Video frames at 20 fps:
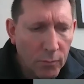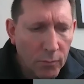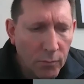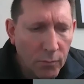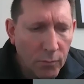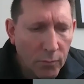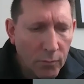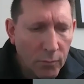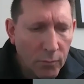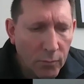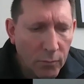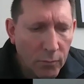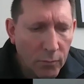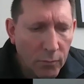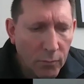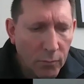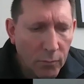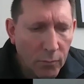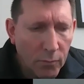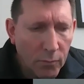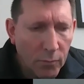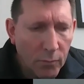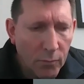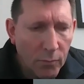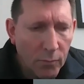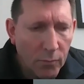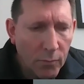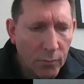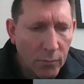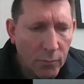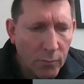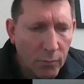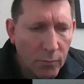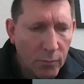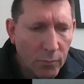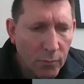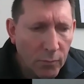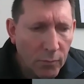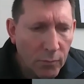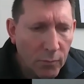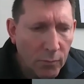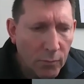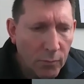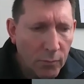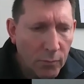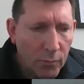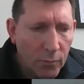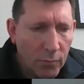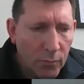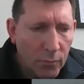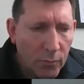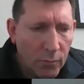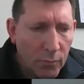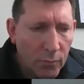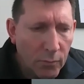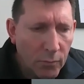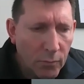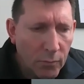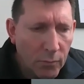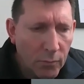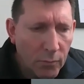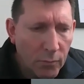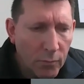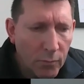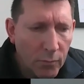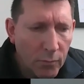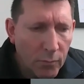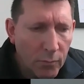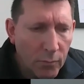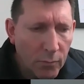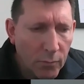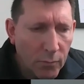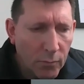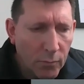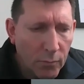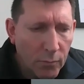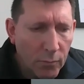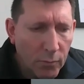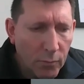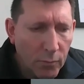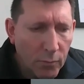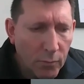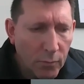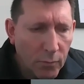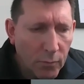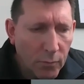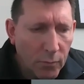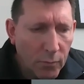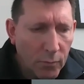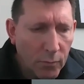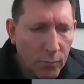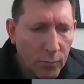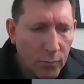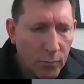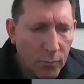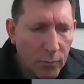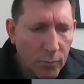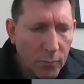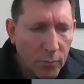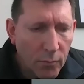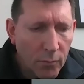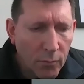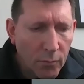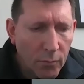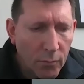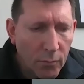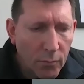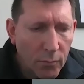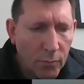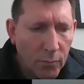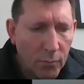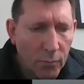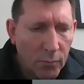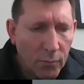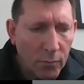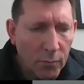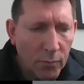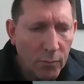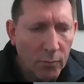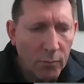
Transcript: This person isn't speaking.